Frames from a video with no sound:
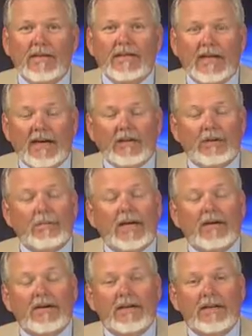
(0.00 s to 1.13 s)
Yeah, you
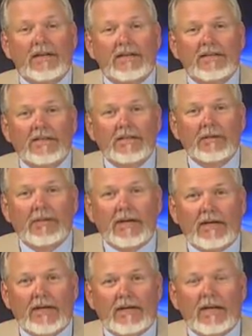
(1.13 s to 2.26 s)
better
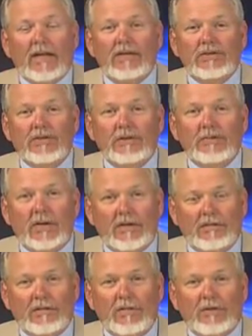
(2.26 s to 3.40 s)
like college football
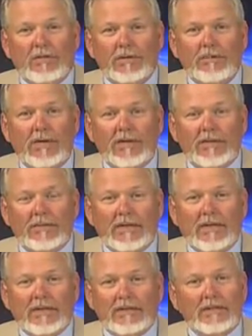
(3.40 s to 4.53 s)
if you want football at the
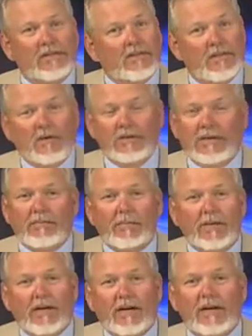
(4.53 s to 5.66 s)
beginning of the season. Of course, I'm a
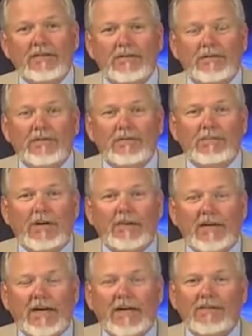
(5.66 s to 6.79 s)
big high school football
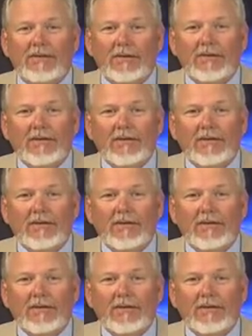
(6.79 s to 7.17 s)
guy. So.